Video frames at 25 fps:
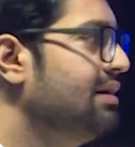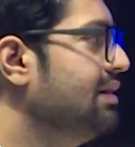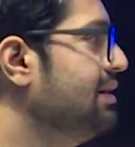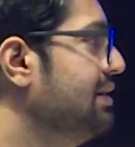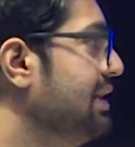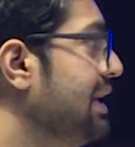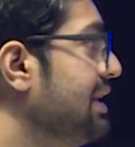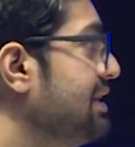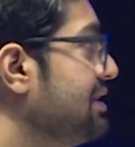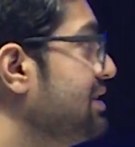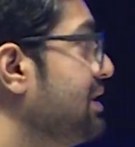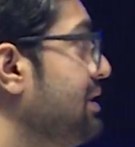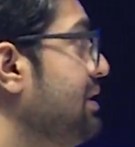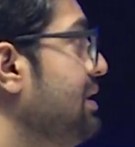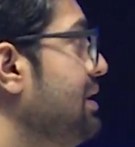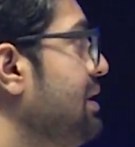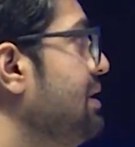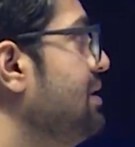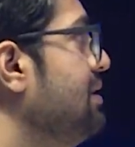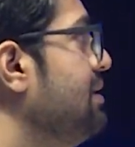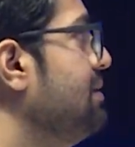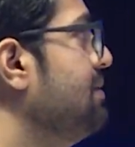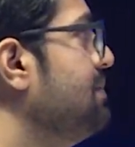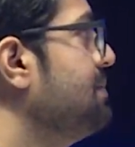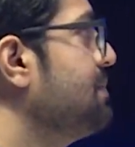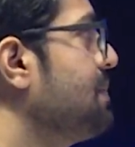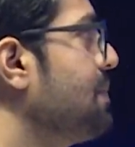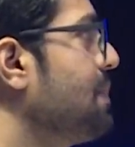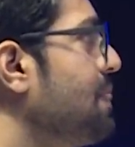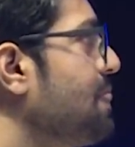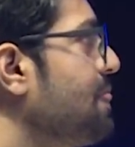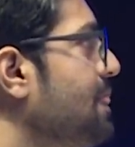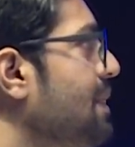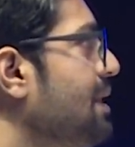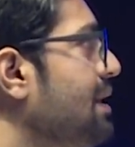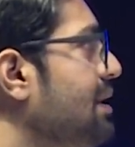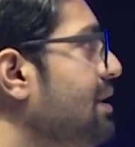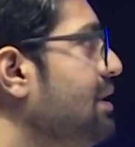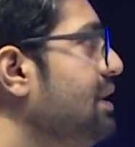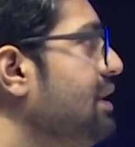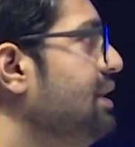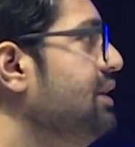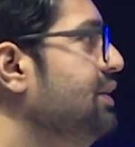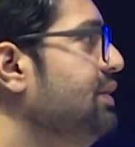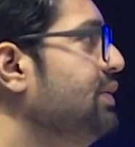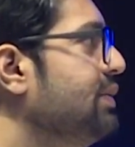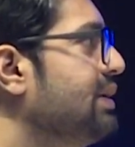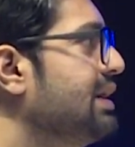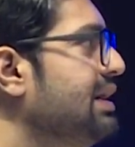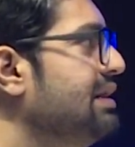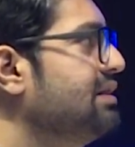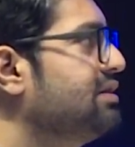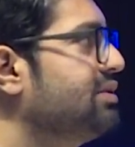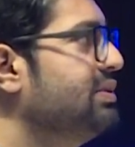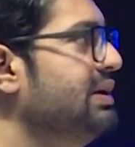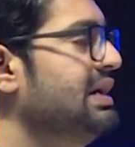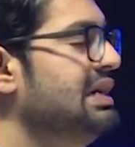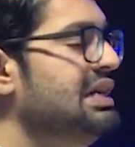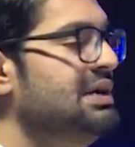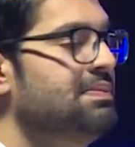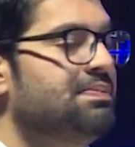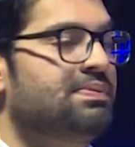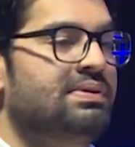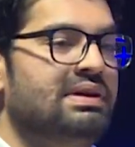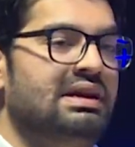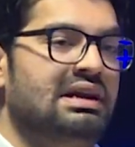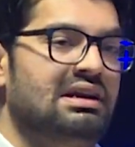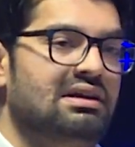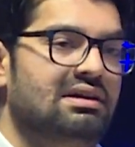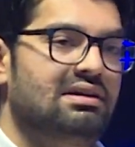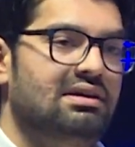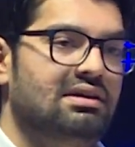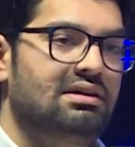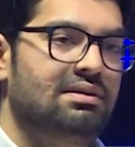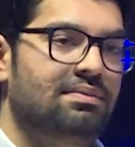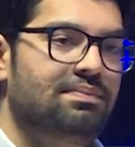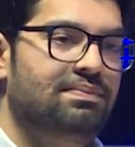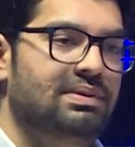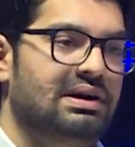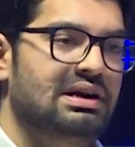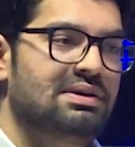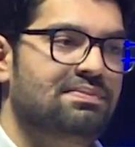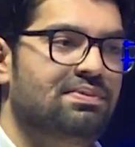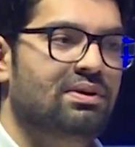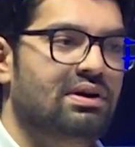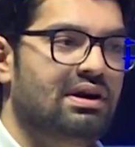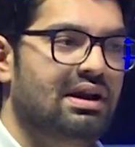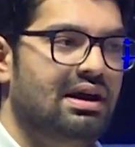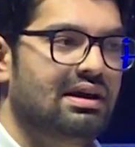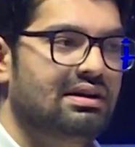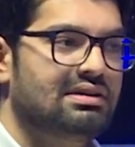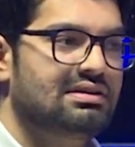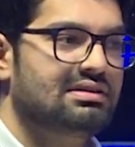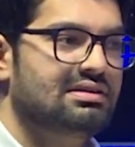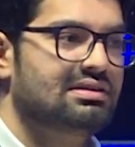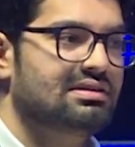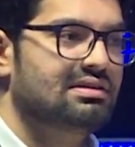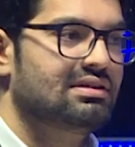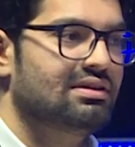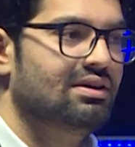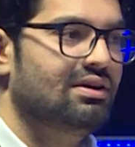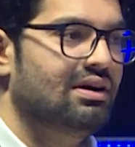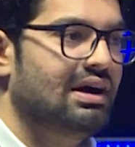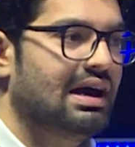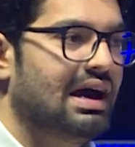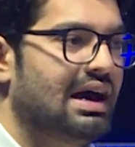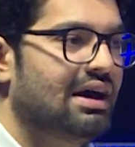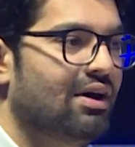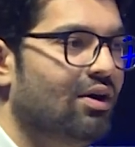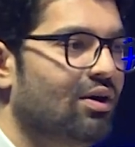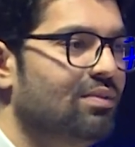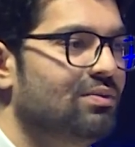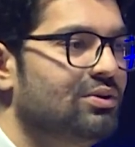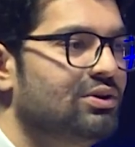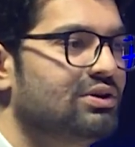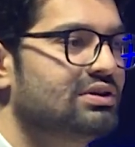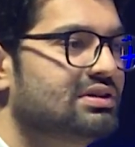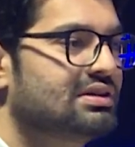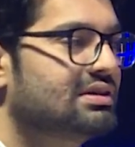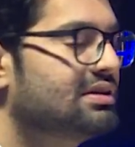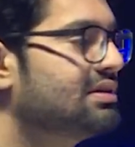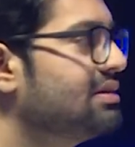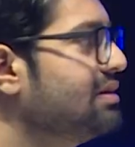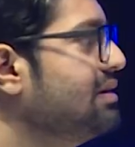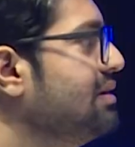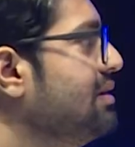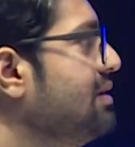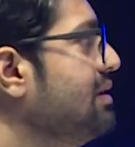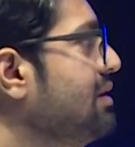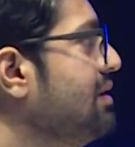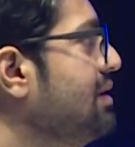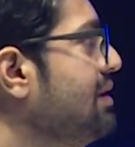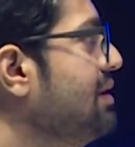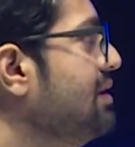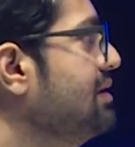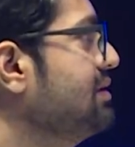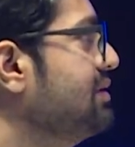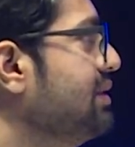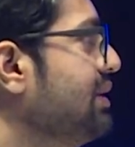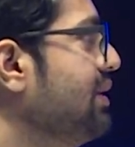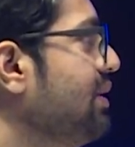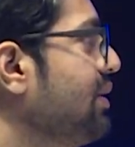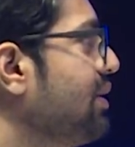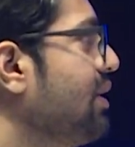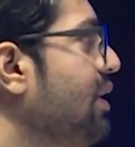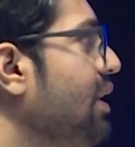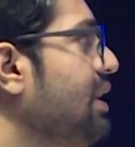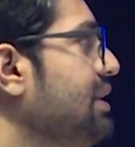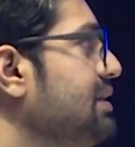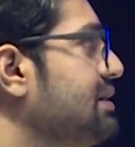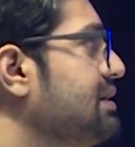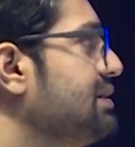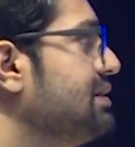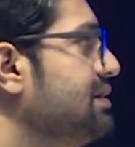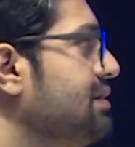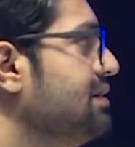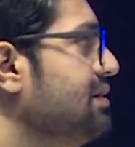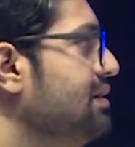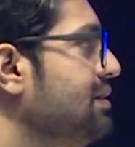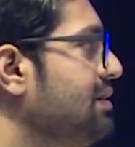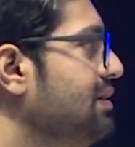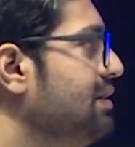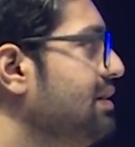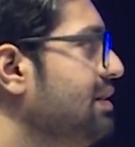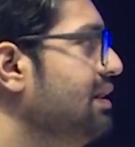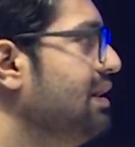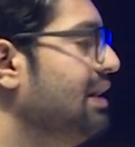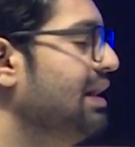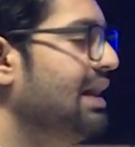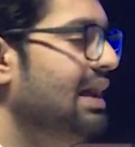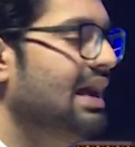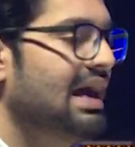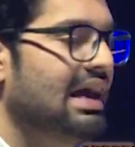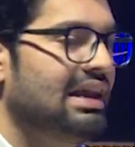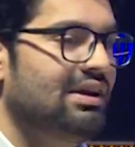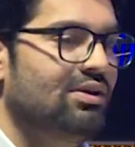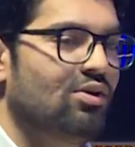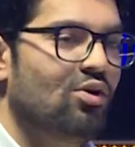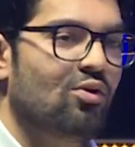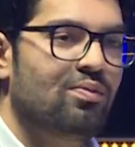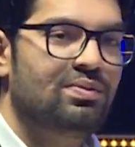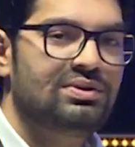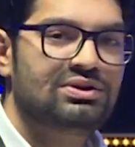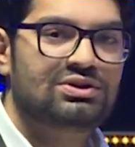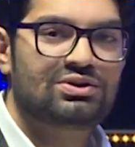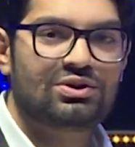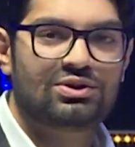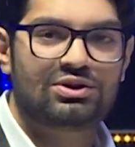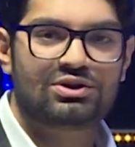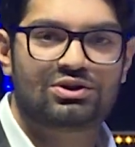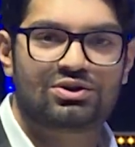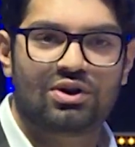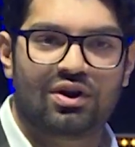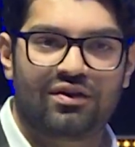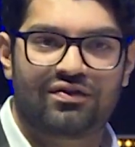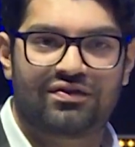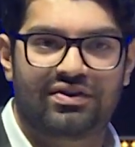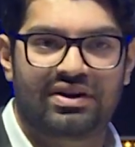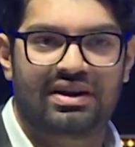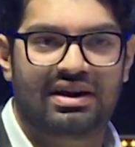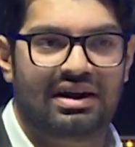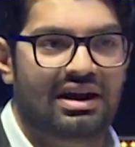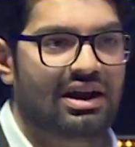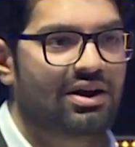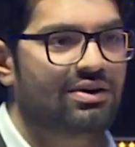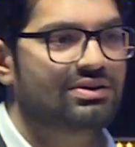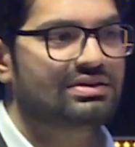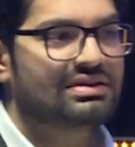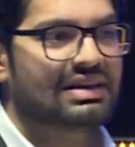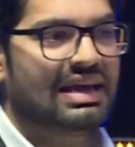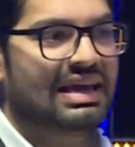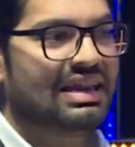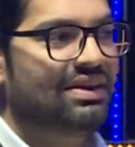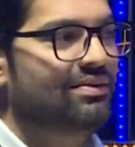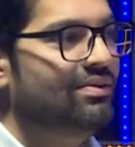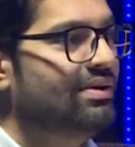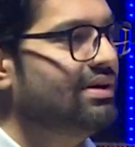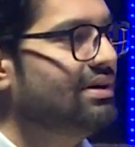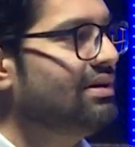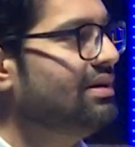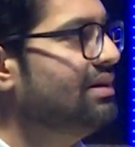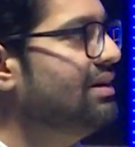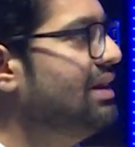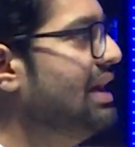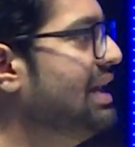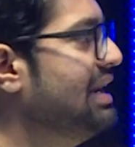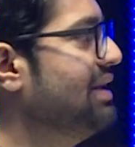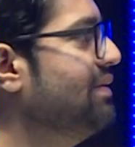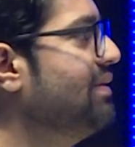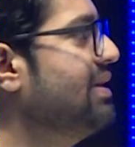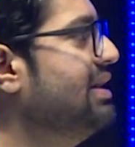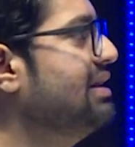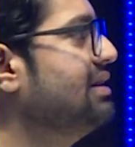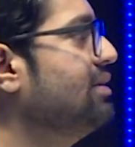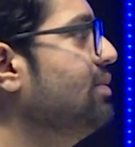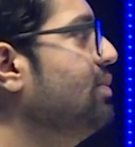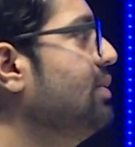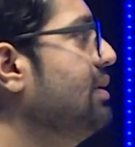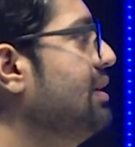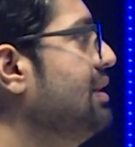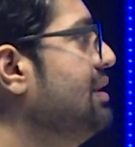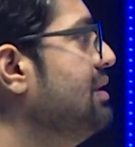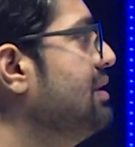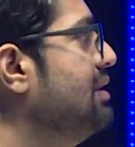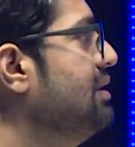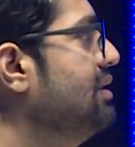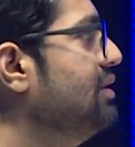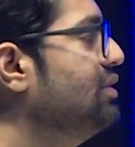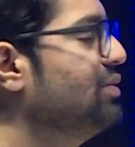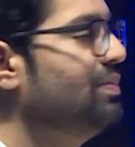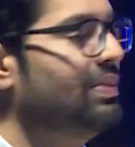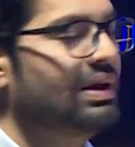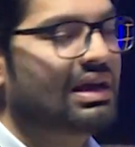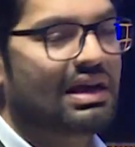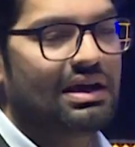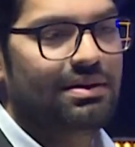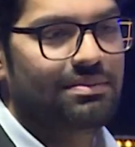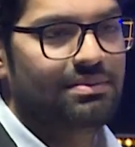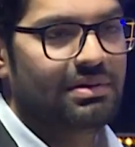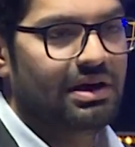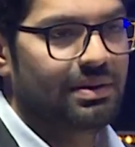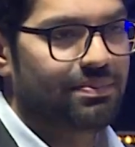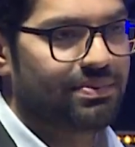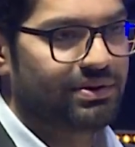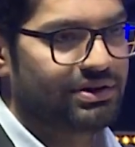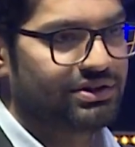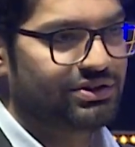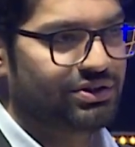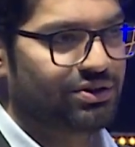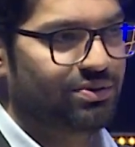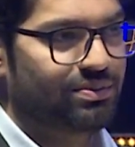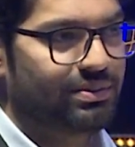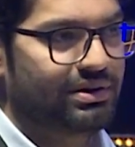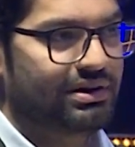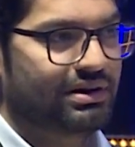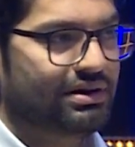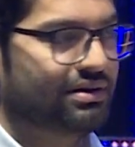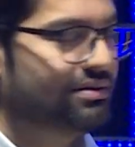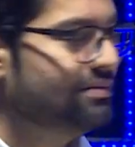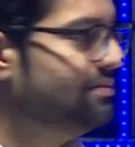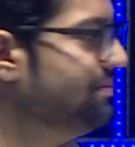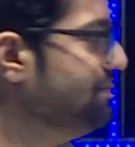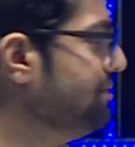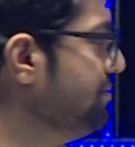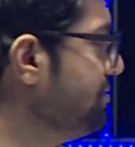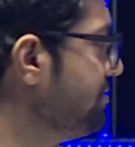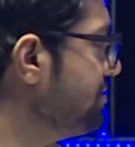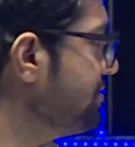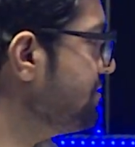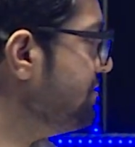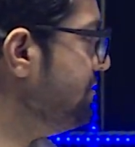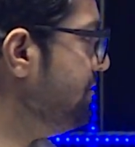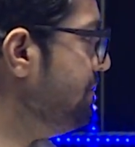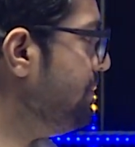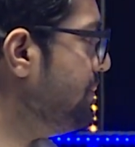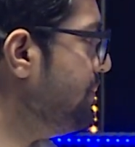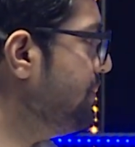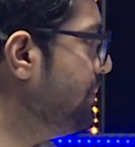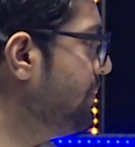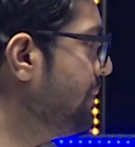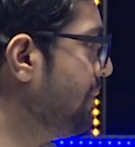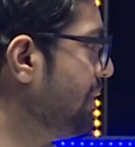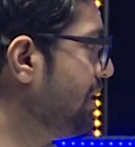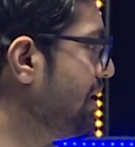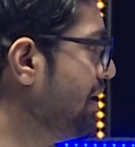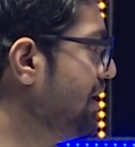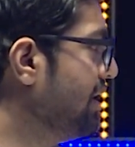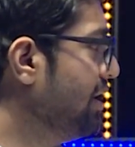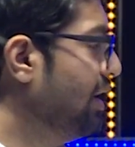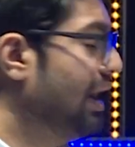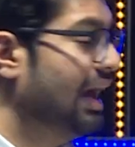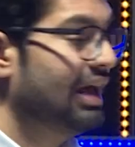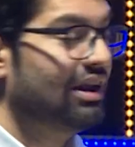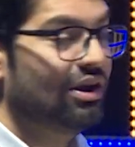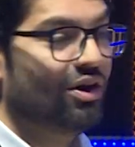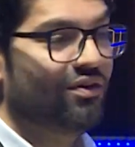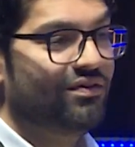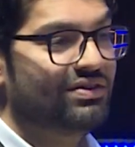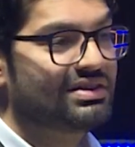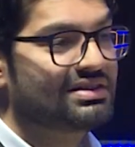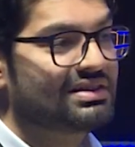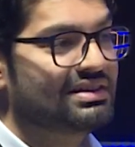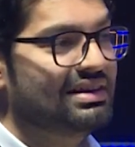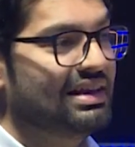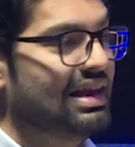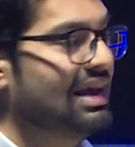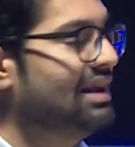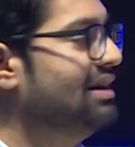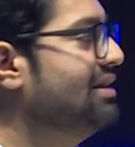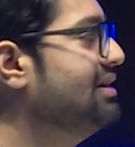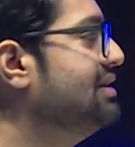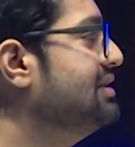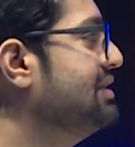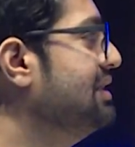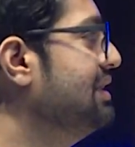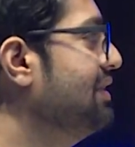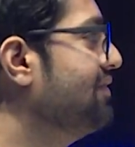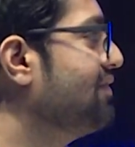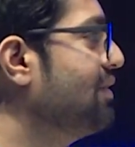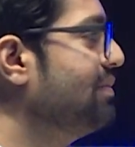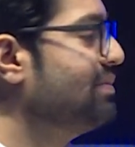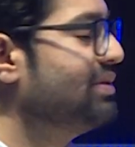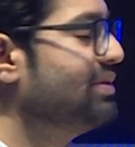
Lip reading: That is good. You can 3D print products at almost zero cost. And open source software allows anyone, anywhere in the world to become a prosumer. And obviously energy from